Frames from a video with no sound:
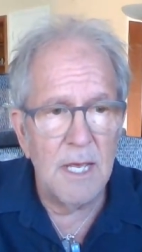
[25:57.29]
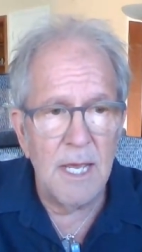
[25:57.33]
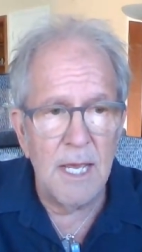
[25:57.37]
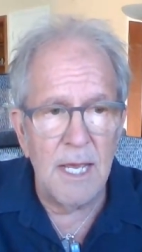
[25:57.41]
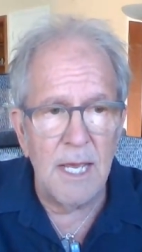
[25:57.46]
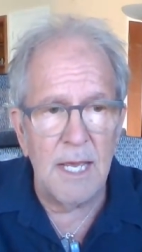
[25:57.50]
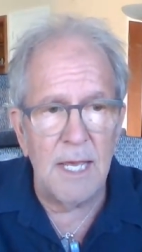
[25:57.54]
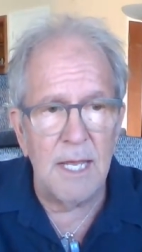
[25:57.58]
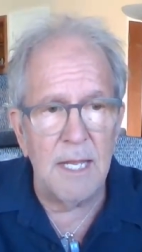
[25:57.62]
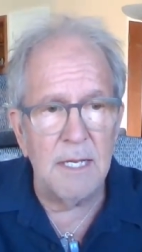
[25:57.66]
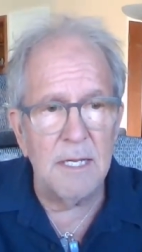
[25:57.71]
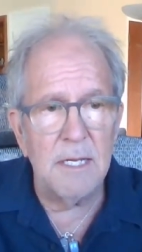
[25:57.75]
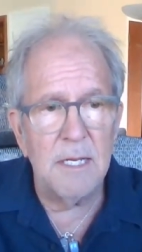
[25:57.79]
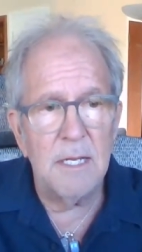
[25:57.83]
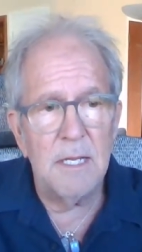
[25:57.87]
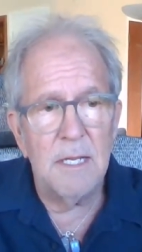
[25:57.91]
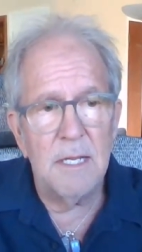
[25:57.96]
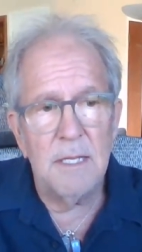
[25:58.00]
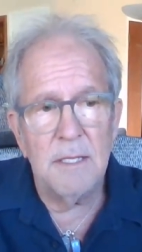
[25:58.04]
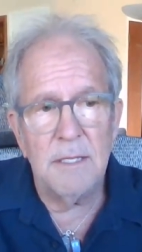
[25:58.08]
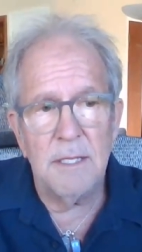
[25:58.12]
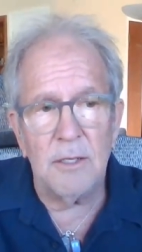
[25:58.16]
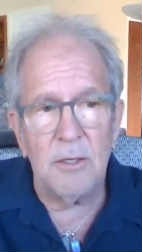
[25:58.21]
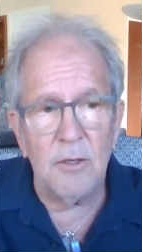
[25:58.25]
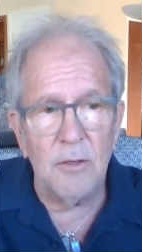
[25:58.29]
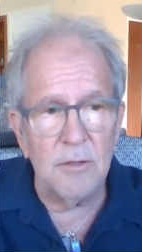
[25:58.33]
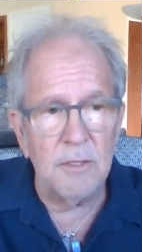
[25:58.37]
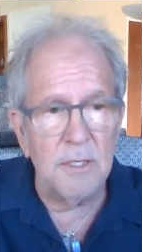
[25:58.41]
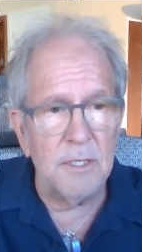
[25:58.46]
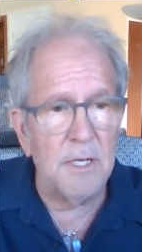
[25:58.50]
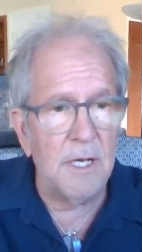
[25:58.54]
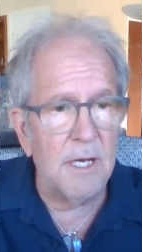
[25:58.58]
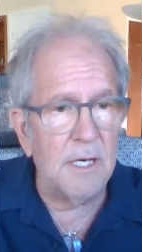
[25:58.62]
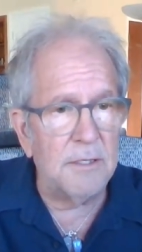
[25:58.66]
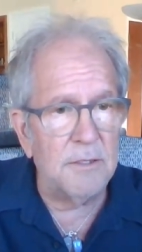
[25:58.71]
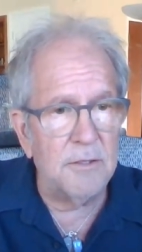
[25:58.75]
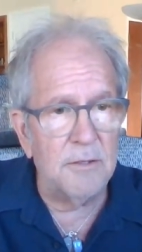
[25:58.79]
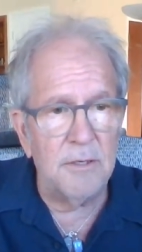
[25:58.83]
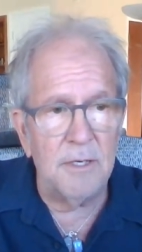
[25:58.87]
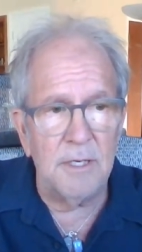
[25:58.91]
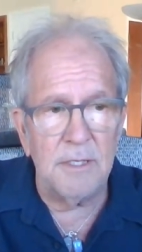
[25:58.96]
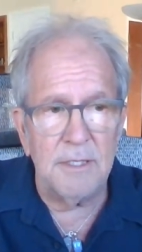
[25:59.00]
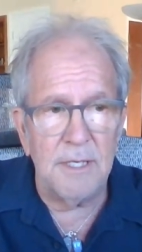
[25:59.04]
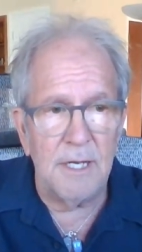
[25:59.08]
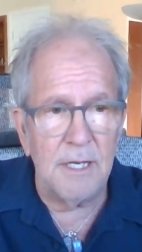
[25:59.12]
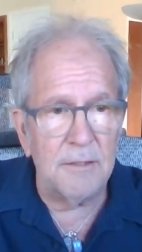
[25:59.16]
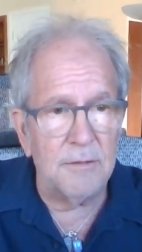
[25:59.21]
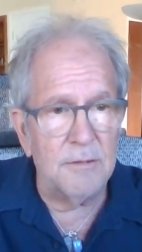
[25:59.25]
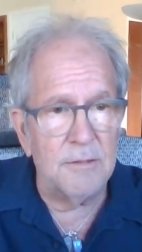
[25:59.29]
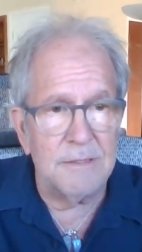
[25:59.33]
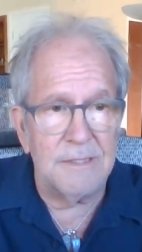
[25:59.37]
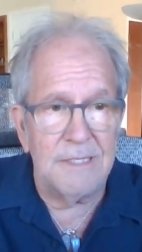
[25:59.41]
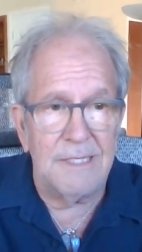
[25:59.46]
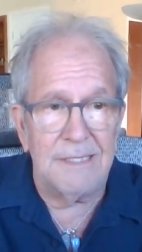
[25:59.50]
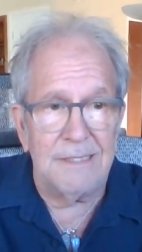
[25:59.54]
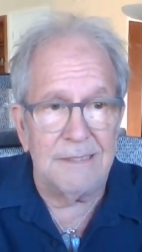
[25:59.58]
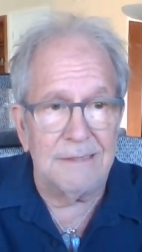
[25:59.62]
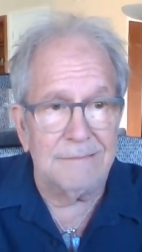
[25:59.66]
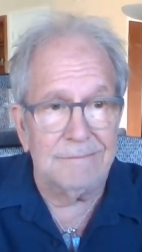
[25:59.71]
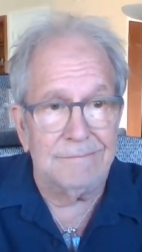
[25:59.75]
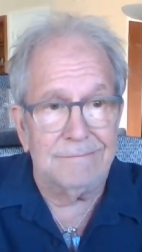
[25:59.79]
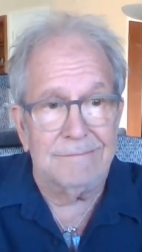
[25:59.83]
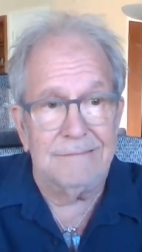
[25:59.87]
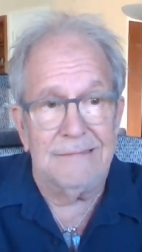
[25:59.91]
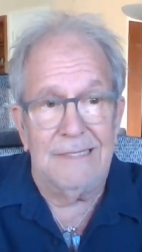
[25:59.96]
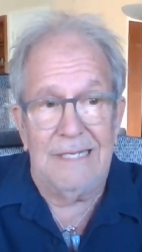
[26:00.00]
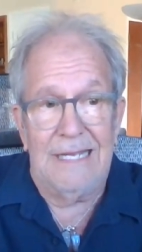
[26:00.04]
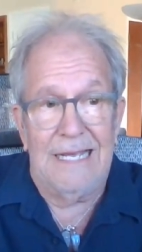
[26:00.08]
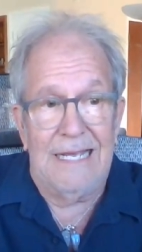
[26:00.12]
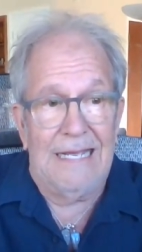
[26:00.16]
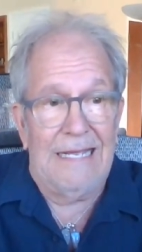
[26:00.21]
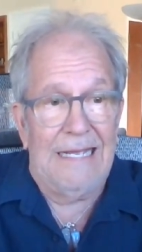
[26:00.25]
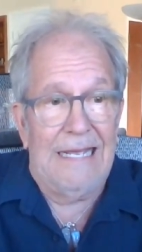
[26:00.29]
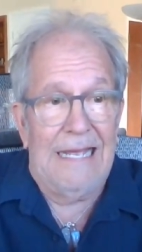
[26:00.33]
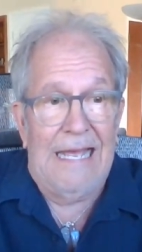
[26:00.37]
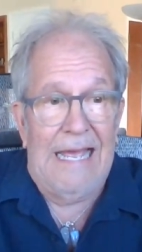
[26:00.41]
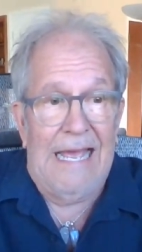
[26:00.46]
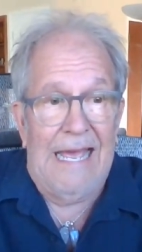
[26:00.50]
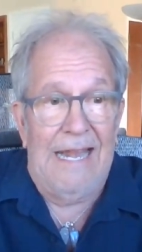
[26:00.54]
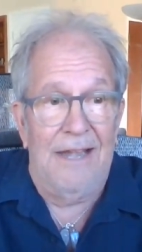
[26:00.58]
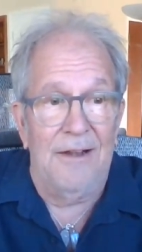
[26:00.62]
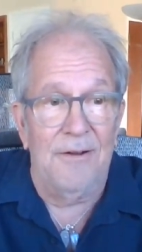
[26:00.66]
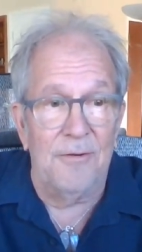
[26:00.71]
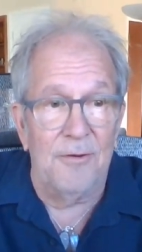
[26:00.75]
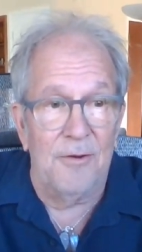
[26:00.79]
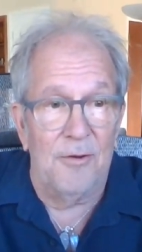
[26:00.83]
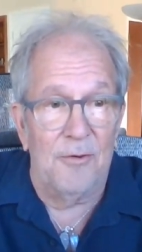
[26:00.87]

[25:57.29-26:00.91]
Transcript: And they go to the doctor, and the doctor's like, I don't